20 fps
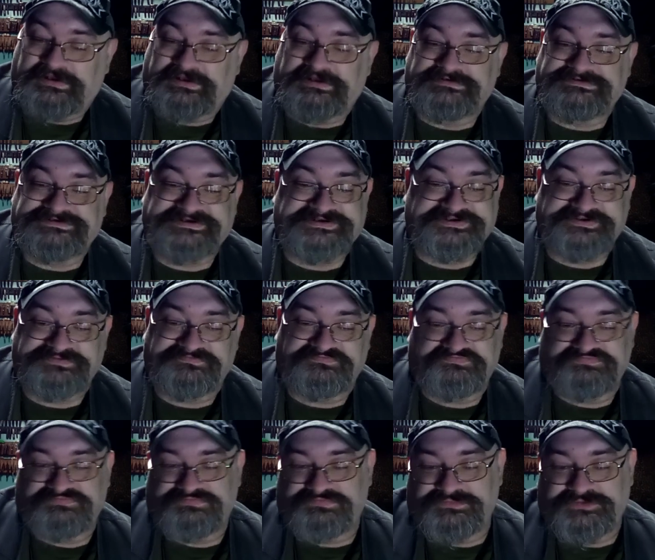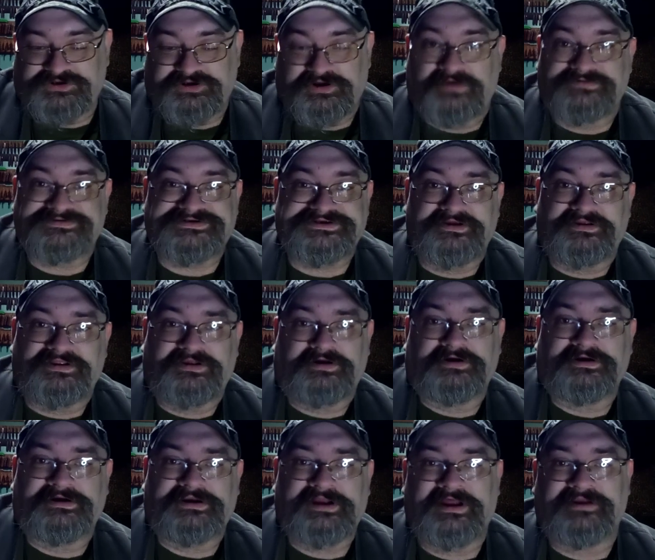Just, I'm still
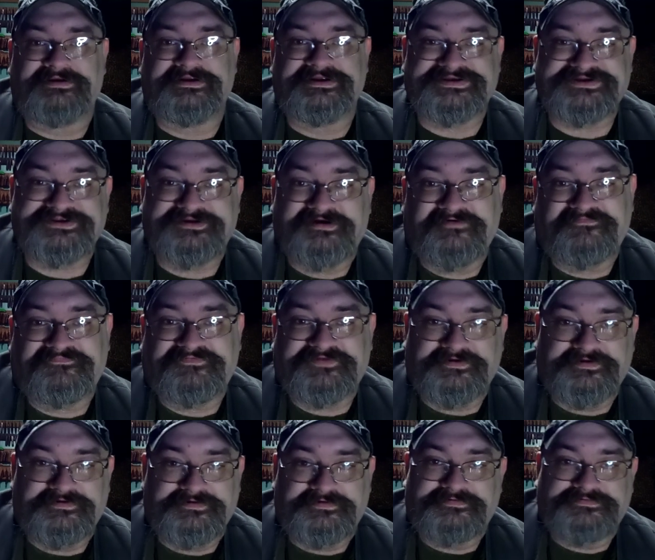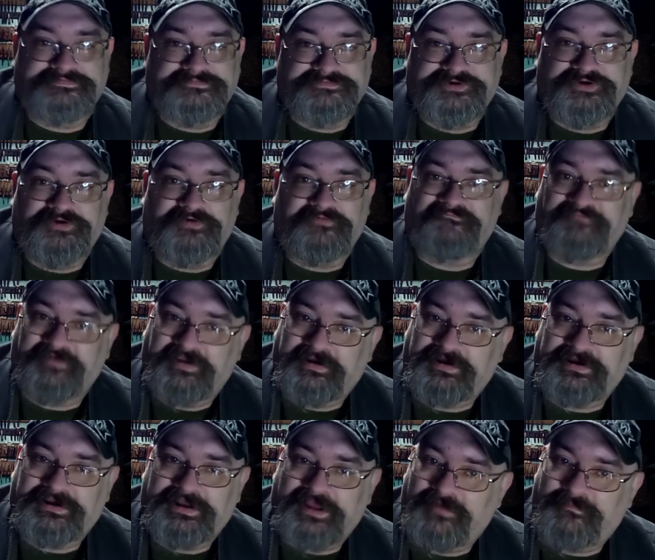learning on this stuff, still,
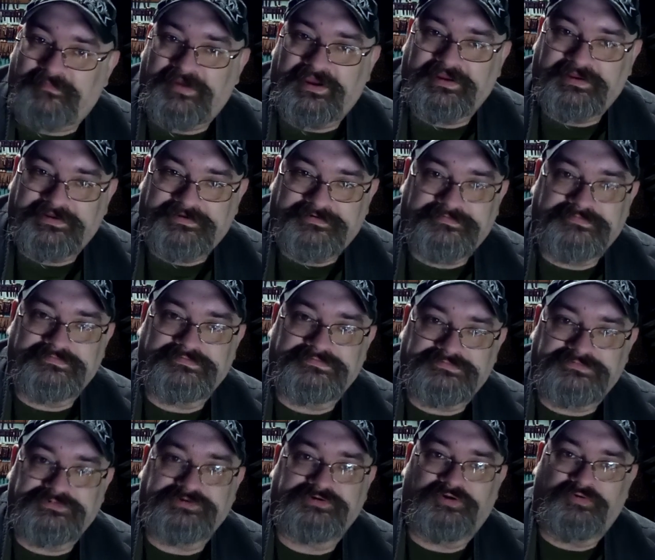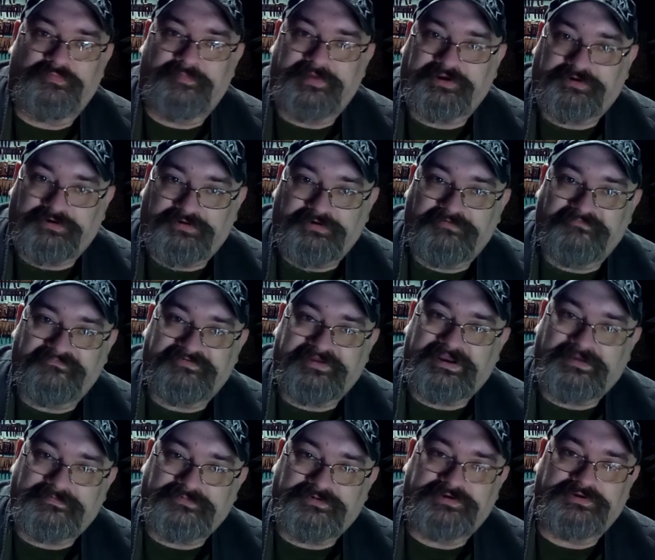figuring out my, my groove that
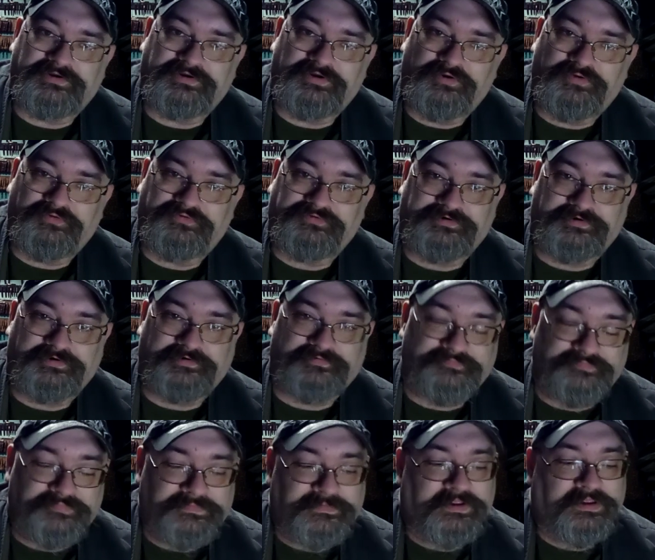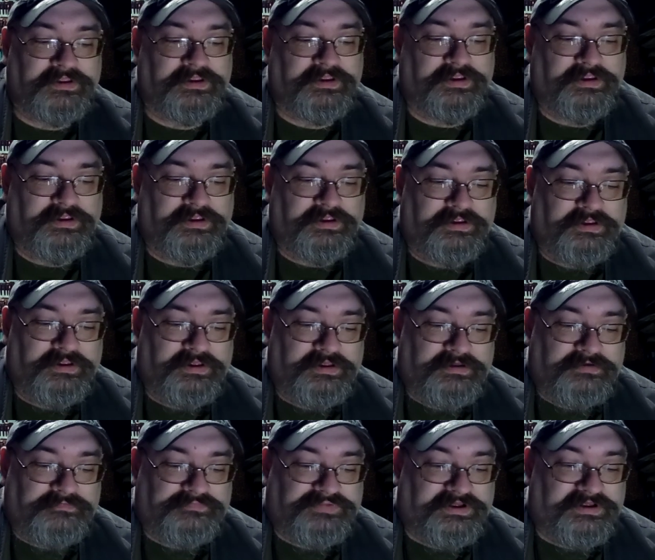I'm going to go through.
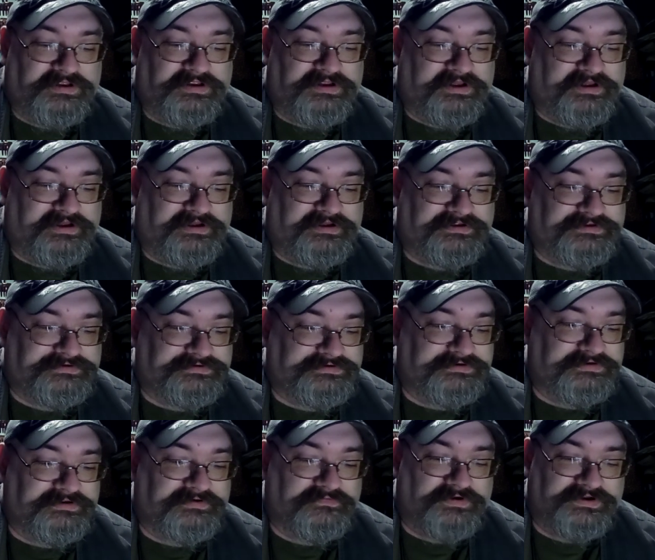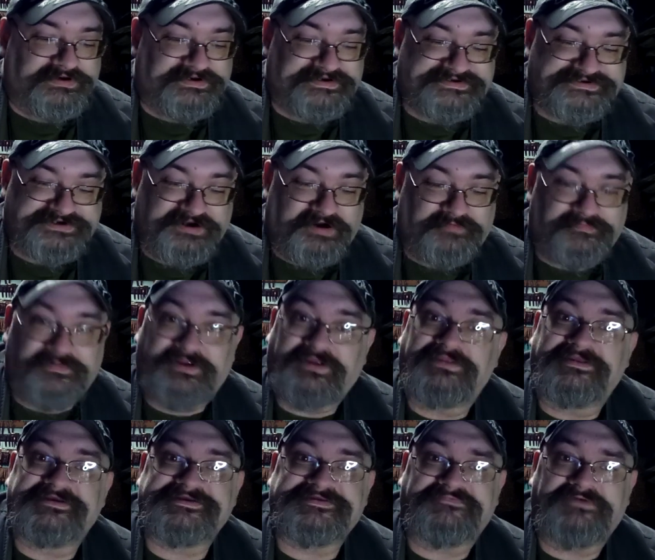But I wanted to start
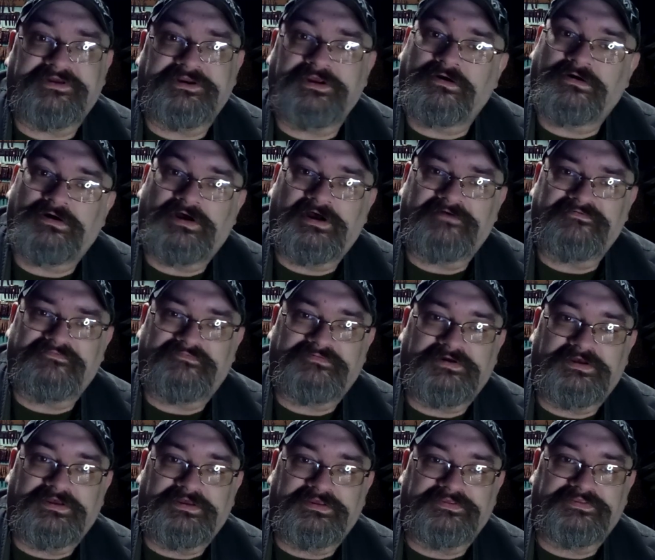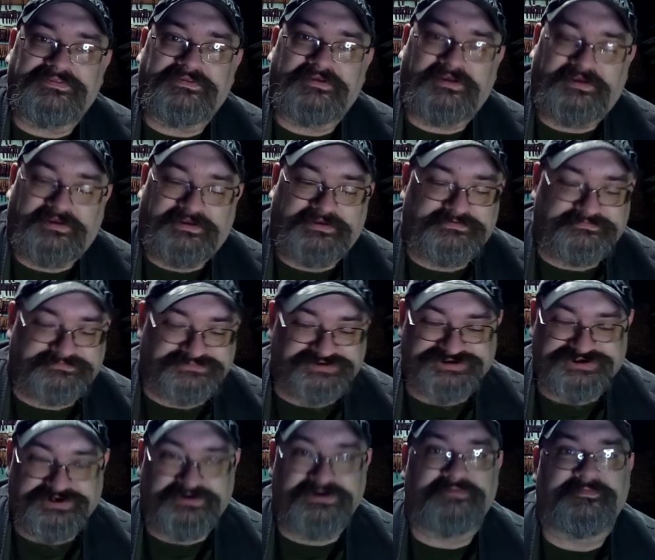this video off with, I'll
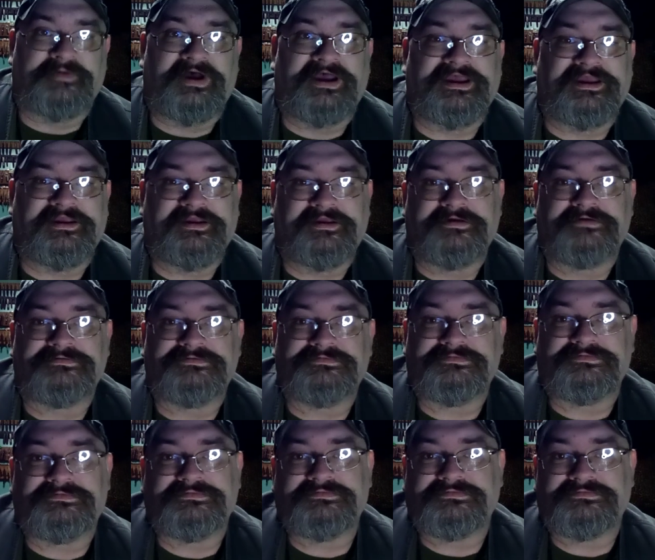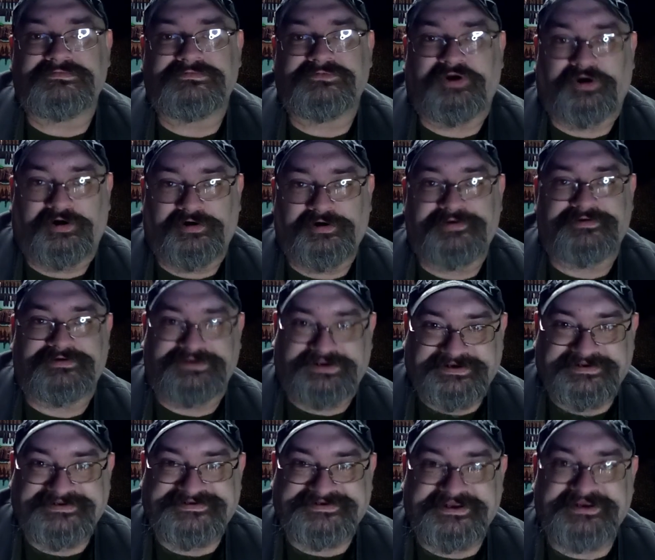show you my current
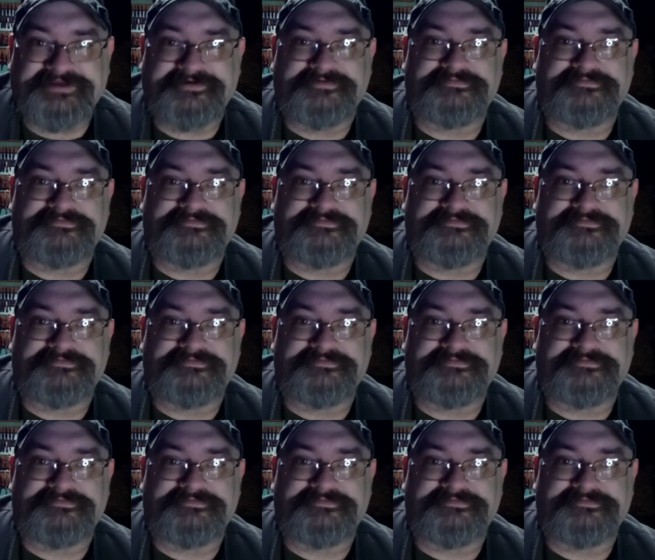EDC.